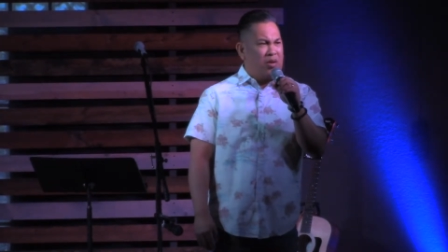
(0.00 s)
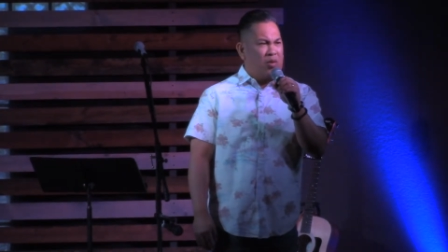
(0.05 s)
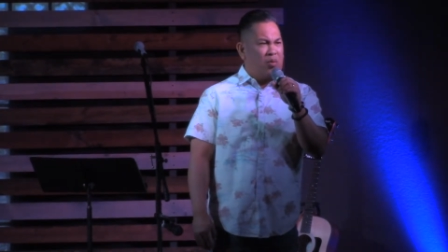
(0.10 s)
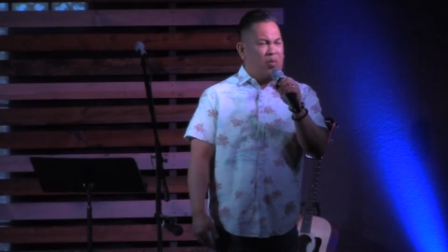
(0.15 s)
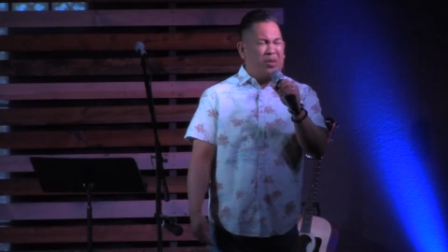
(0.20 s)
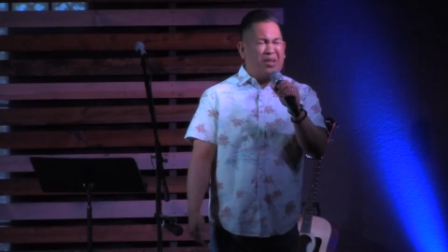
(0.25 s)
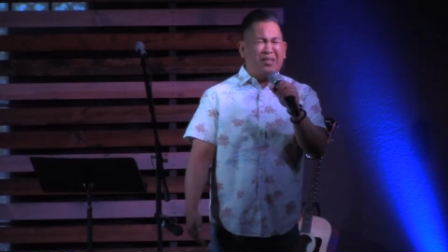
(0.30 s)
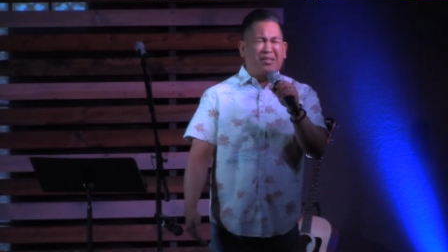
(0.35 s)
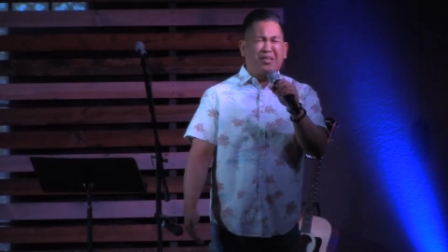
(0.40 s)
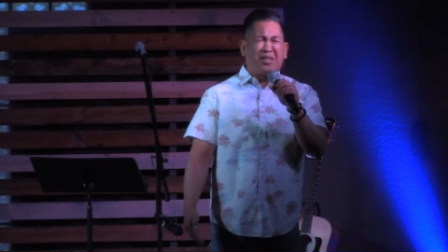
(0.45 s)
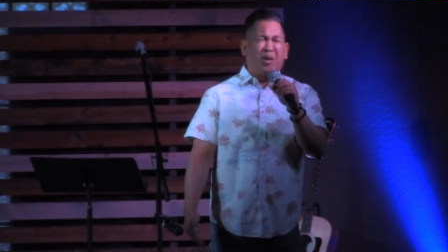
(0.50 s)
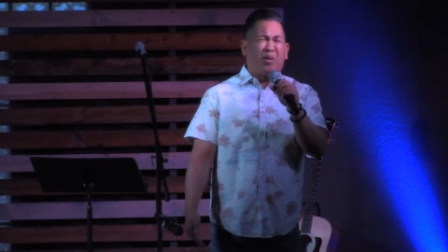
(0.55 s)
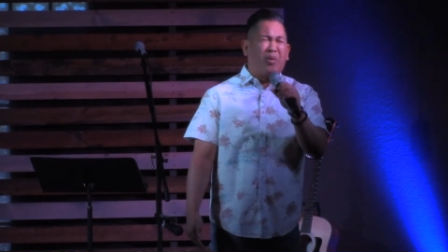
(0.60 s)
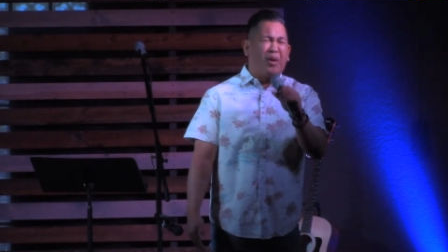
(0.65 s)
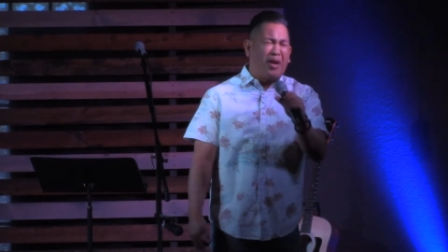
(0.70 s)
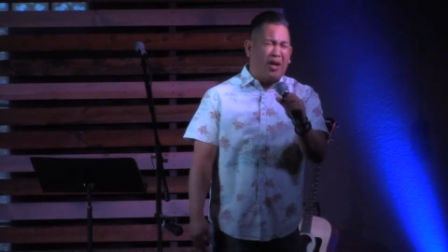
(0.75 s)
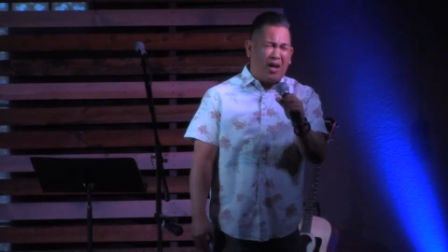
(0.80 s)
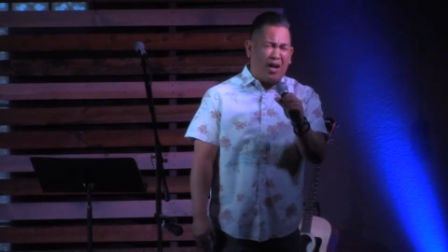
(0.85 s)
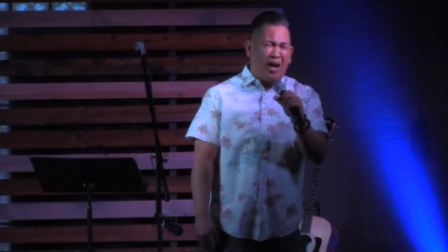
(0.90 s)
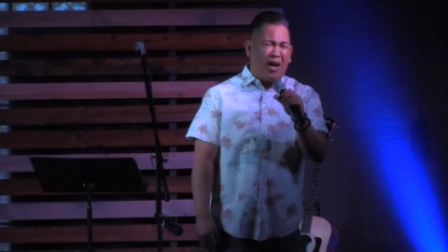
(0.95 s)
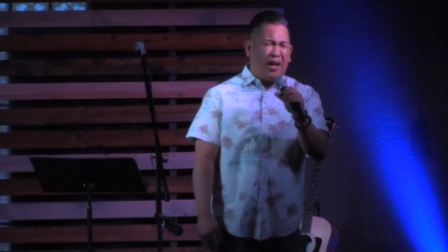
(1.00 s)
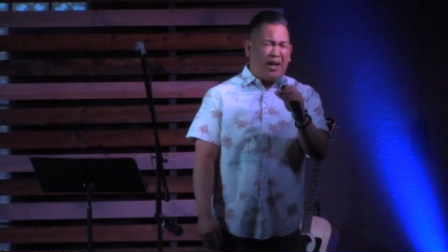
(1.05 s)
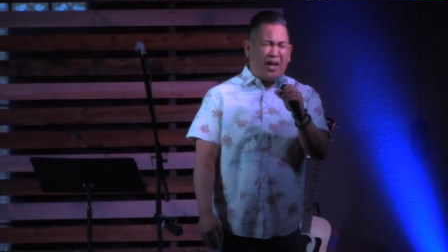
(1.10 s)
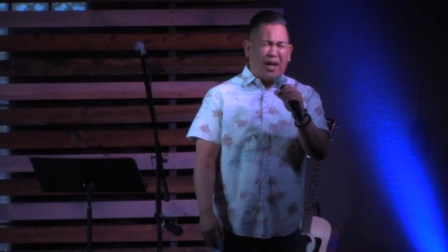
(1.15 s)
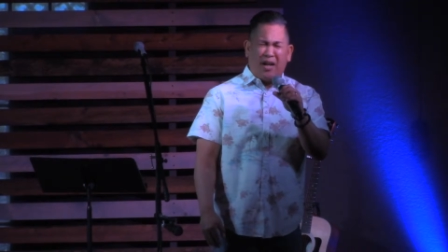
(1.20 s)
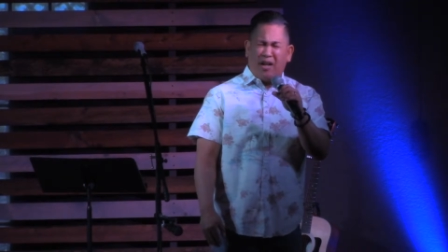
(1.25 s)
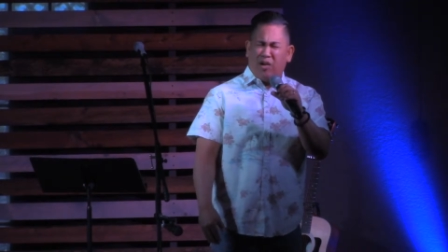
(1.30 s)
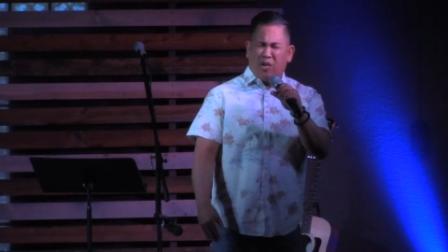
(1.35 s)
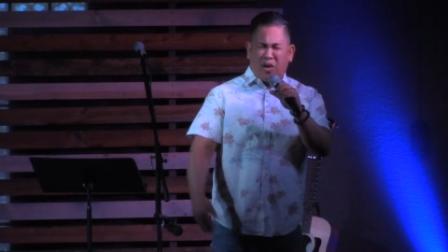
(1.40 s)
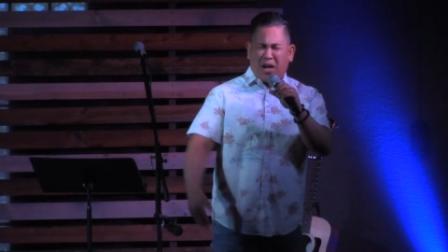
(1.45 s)
What is going on?
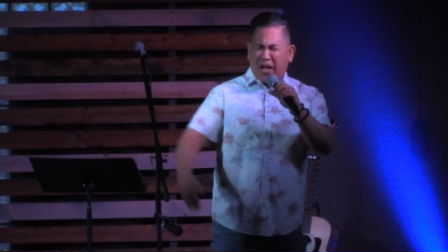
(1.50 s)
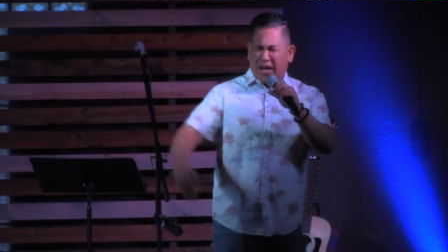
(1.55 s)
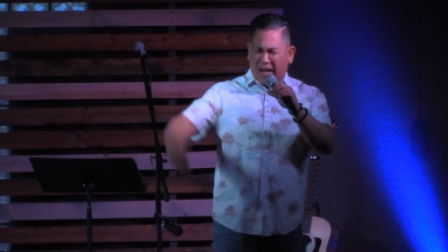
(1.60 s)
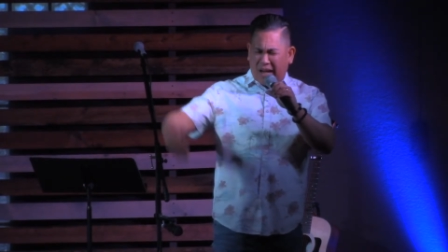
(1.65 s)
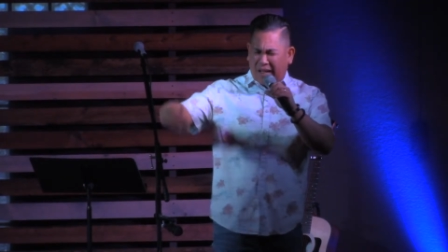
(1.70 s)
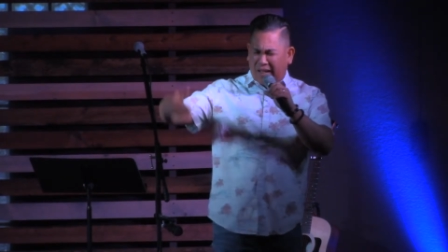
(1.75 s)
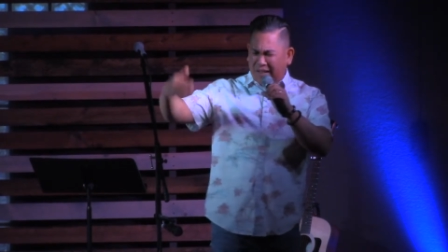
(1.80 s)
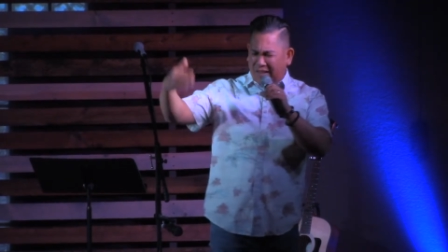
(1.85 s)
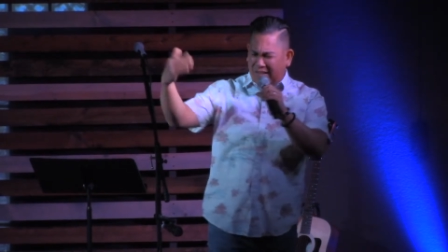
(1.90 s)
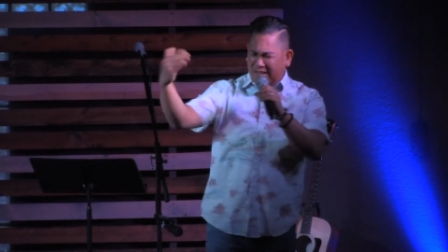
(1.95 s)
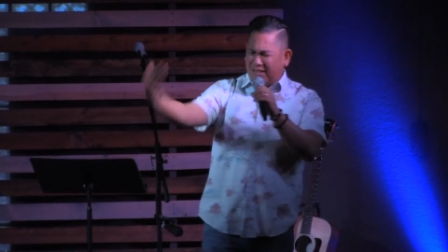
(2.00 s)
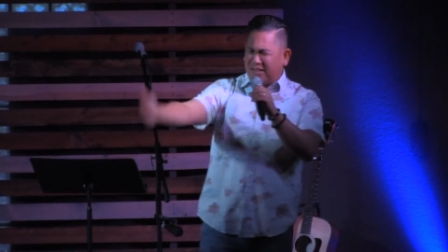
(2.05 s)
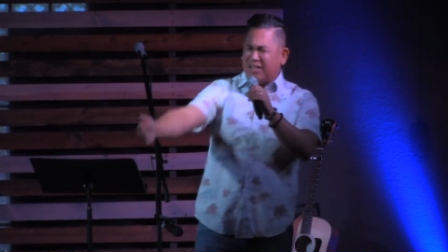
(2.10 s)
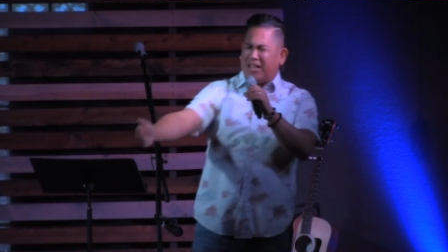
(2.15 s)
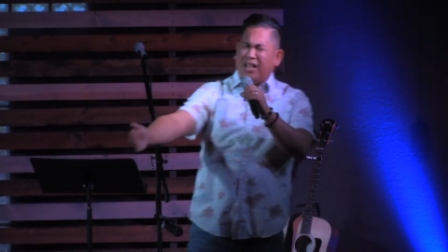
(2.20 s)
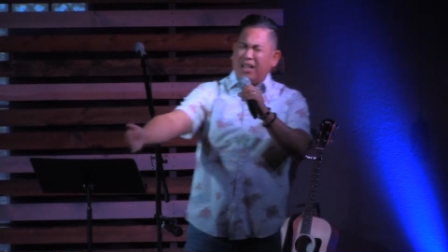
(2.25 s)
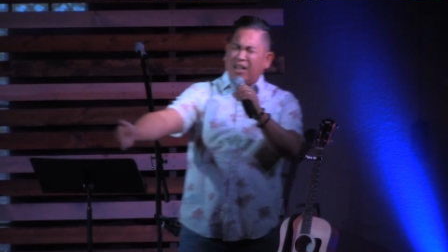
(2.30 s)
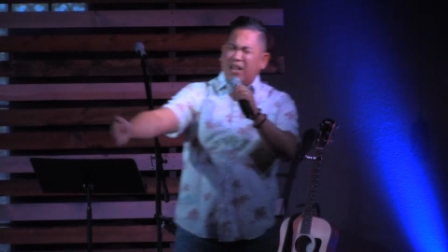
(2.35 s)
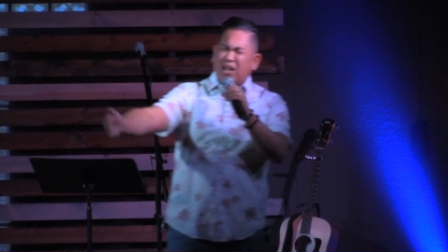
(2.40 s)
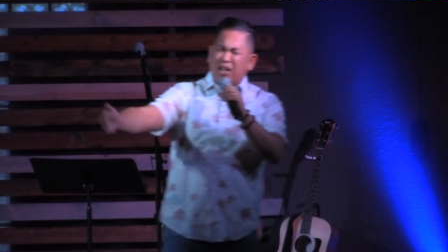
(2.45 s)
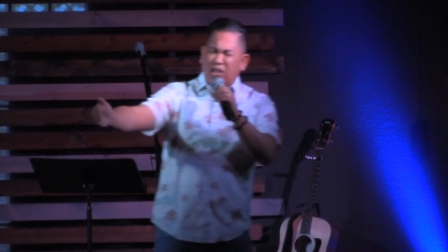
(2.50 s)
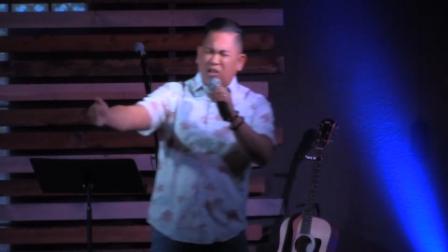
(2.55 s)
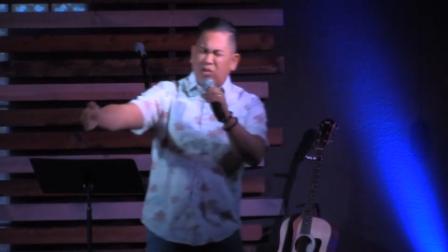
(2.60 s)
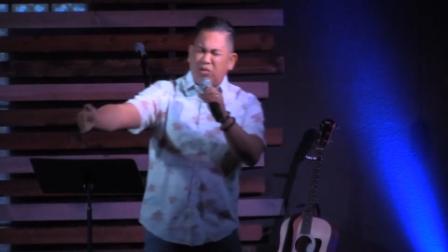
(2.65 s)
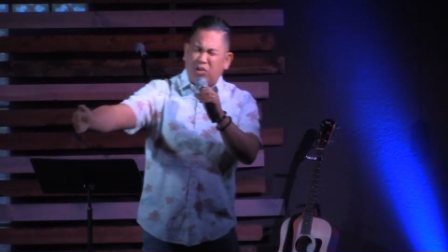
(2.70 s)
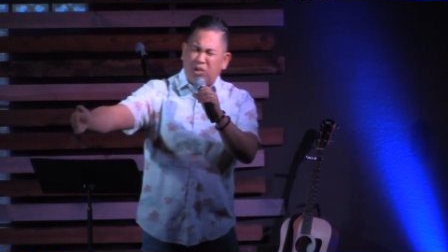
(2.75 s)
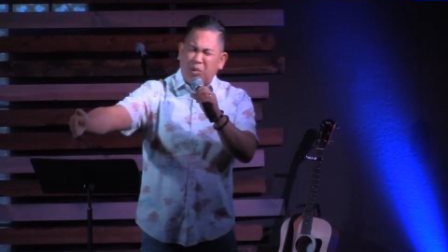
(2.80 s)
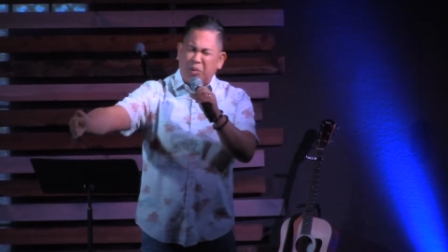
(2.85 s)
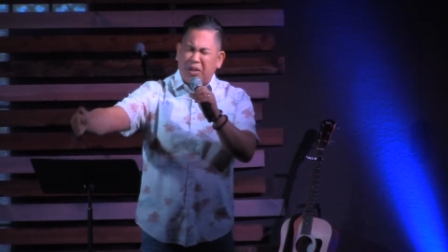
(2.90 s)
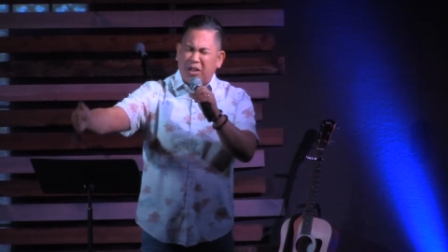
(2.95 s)
I, you know, I, I could see you
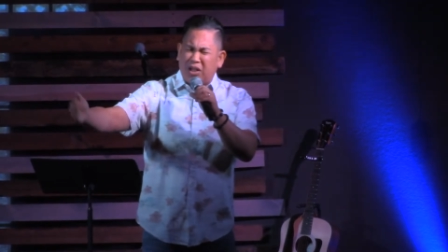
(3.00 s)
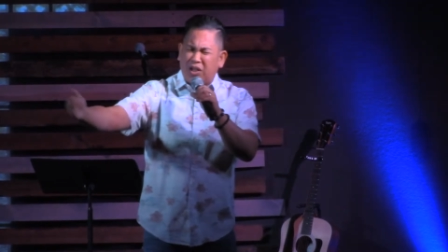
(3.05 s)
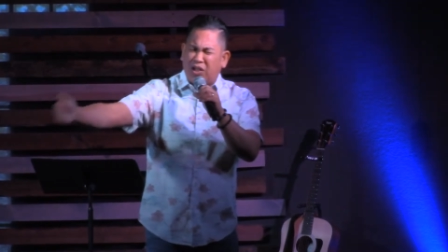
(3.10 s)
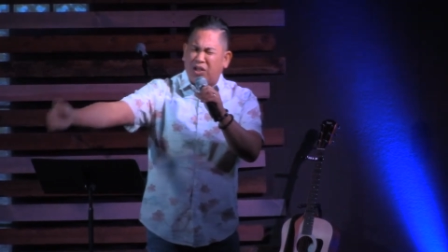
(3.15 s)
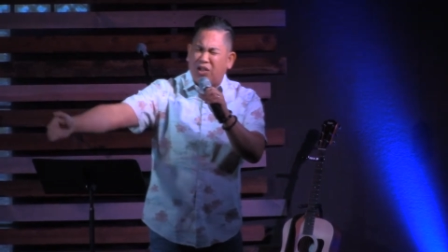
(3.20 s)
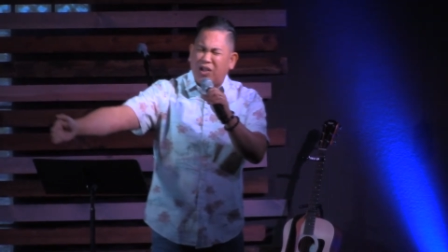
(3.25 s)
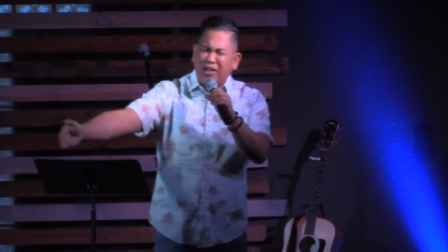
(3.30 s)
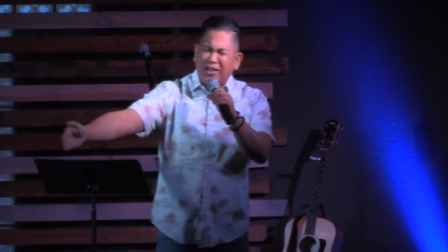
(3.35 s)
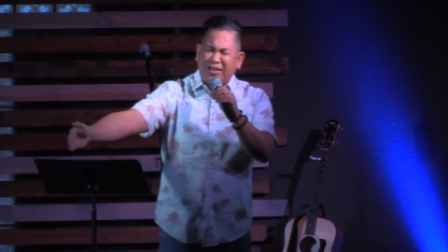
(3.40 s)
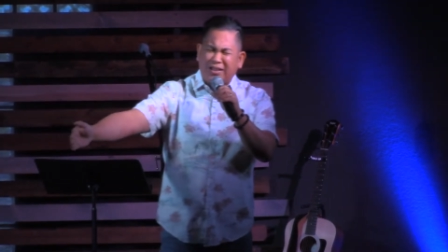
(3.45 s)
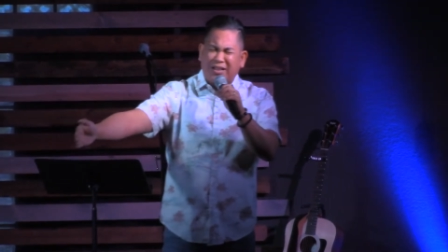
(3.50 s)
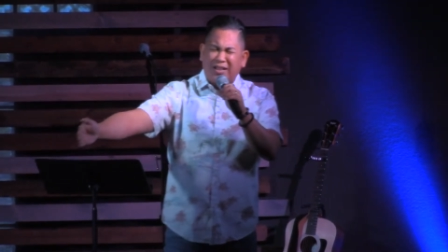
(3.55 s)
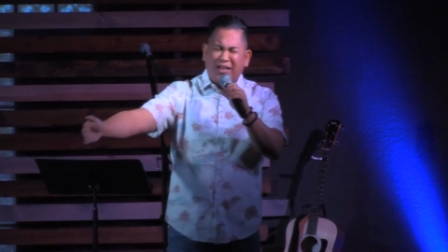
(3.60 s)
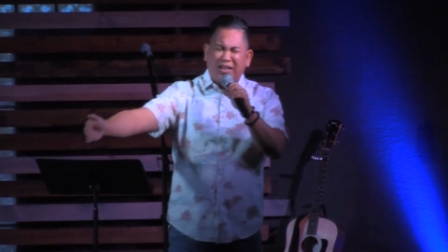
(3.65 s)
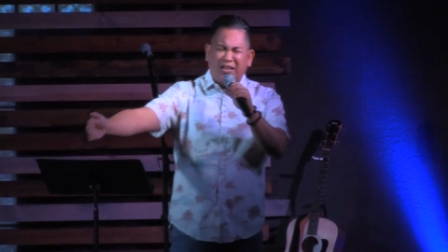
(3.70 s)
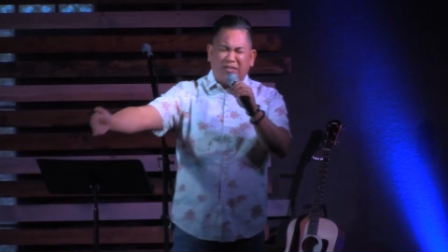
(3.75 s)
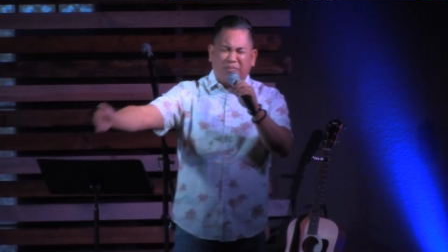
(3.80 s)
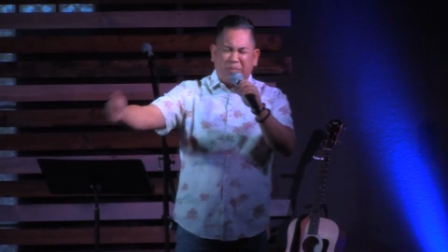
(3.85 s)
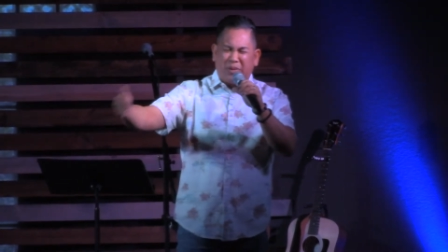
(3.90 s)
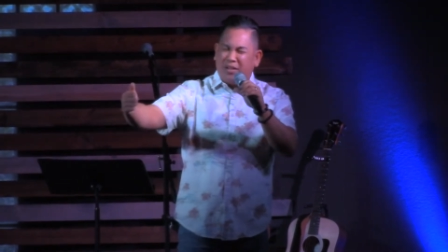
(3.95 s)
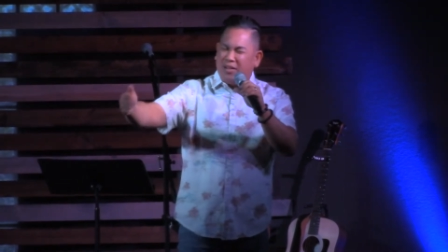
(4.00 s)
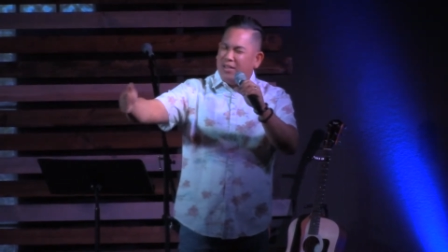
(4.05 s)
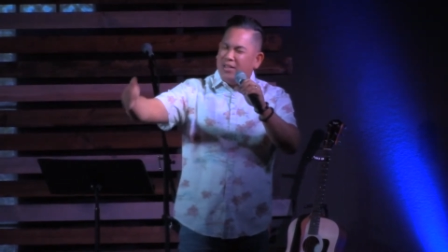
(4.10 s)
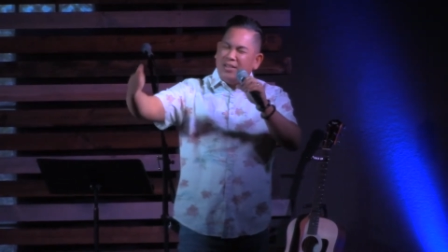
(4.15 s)
doing good things, but